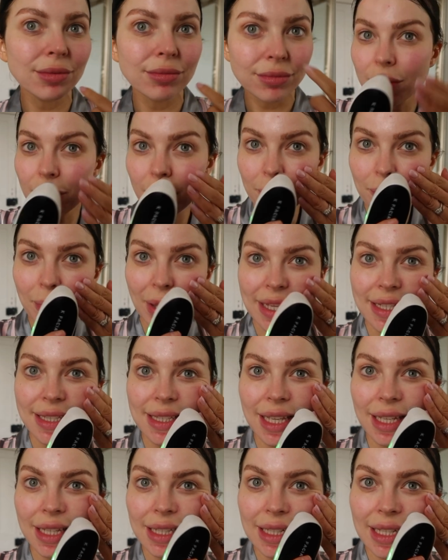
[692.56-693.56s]
So it
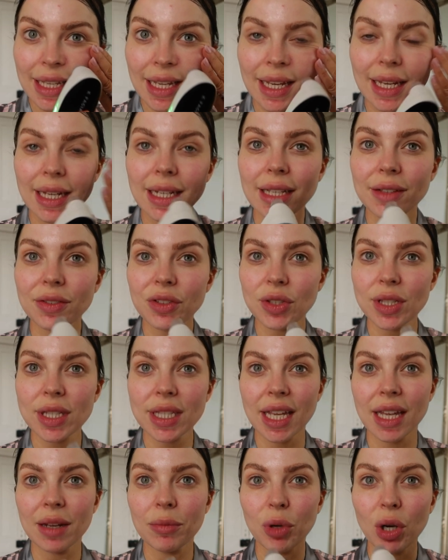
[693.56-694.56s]
basically leaves your
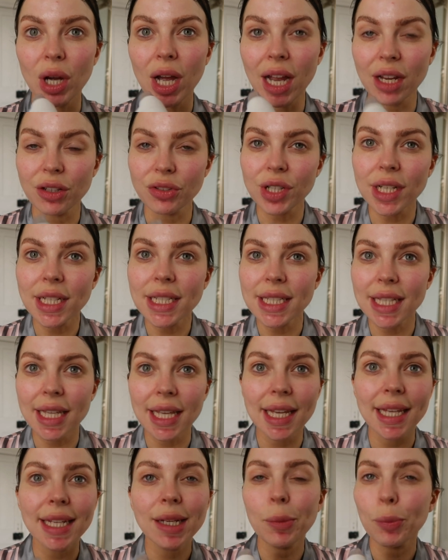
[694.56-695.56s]
skin more
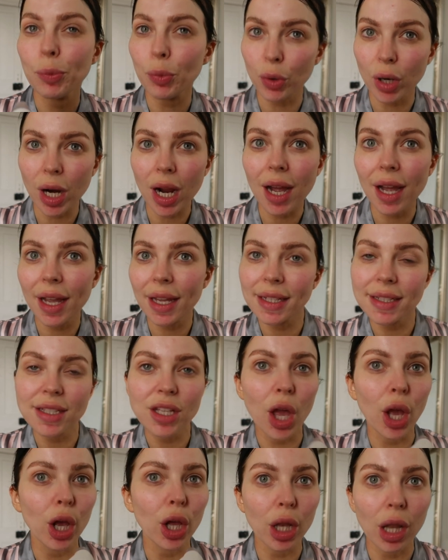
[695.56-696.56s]
hydrated, bright,
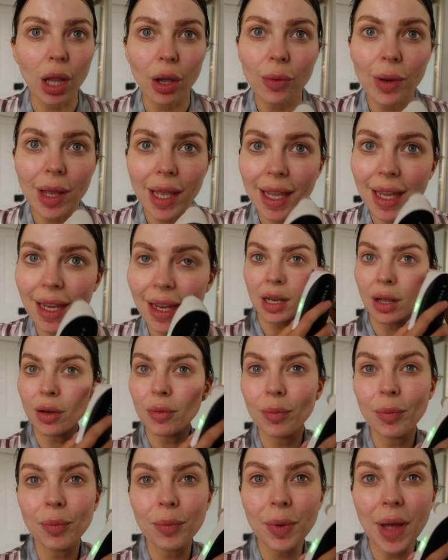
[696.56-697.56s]
glowy,
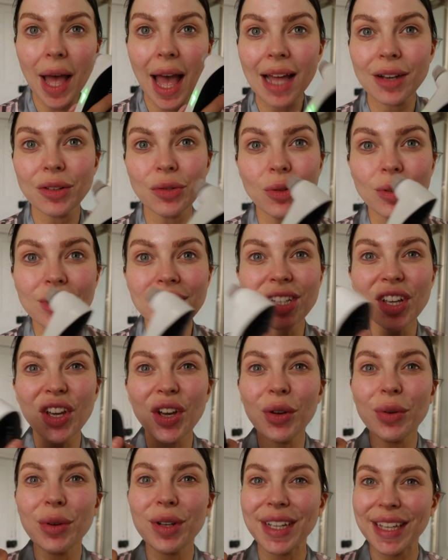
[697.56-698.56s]
plump, and
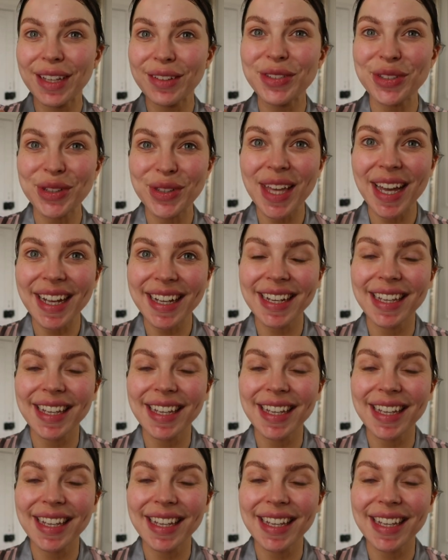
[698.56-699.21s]
also gives you that